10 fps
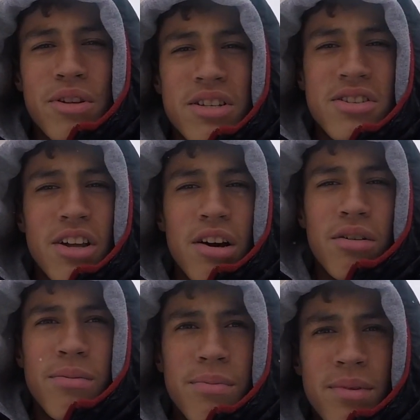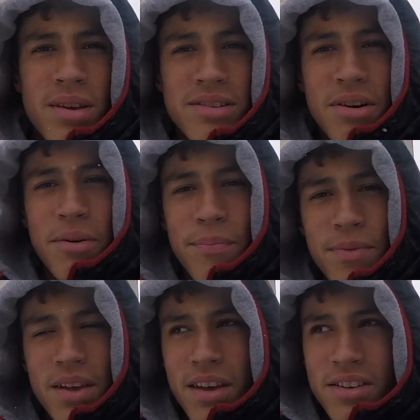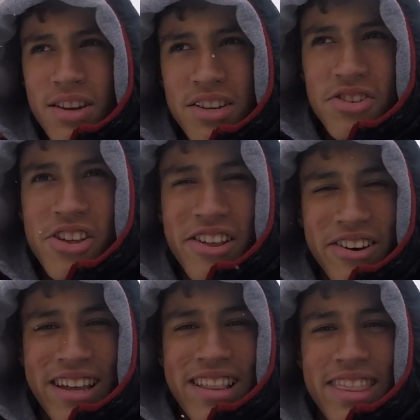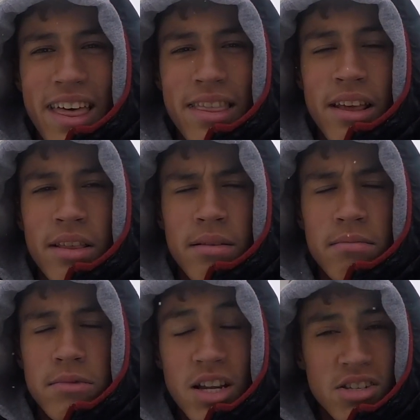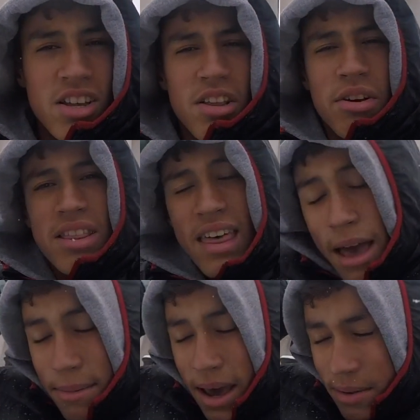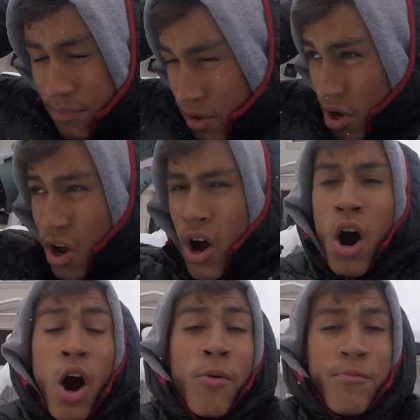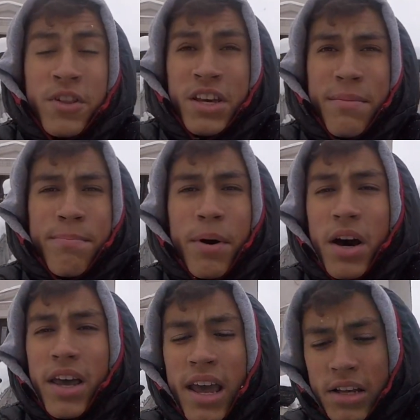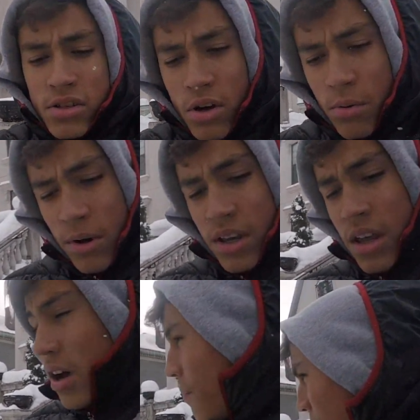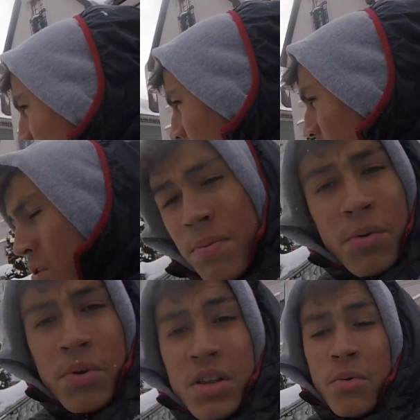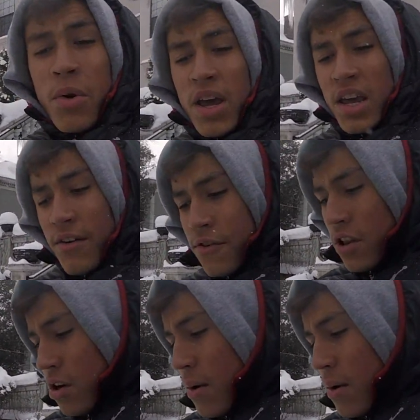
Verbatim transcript: really snow, so chances are they don't get in that. They, chances are they don't get that mad. Hopefully, but yeah. So we're gonna. We've been, we're gonna wait here for a little